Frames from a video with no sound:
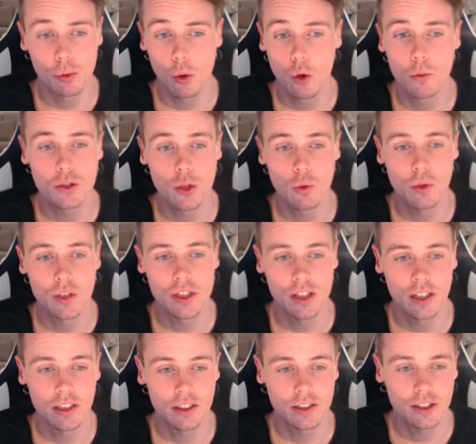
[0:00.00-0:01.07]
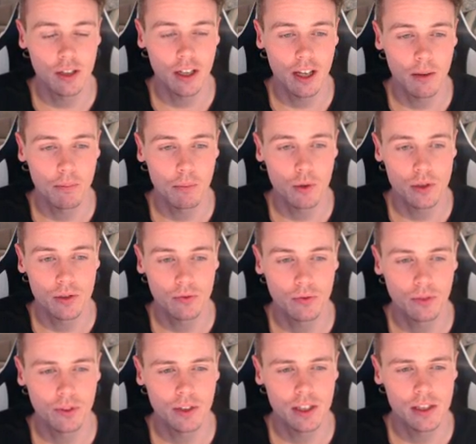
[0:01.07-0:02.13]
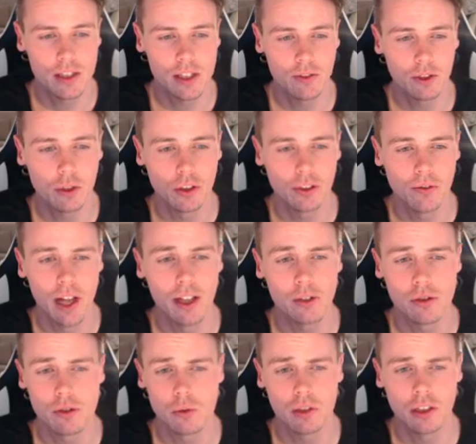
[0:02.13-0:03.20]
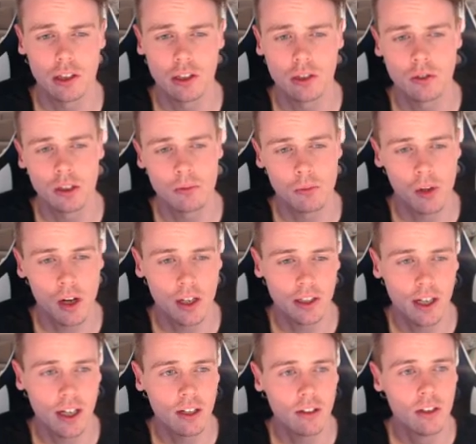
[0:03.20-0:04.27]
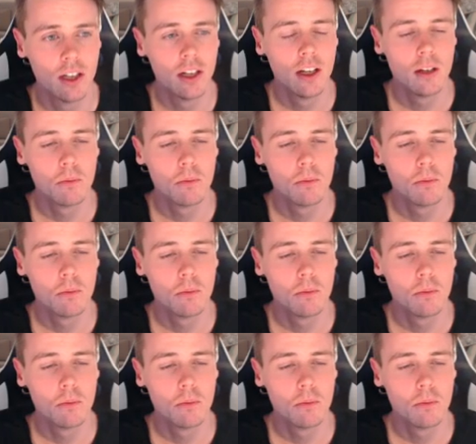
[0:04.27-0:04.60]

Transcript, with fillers: robes always sell, so I kept both of these even though the value is really low on them right now.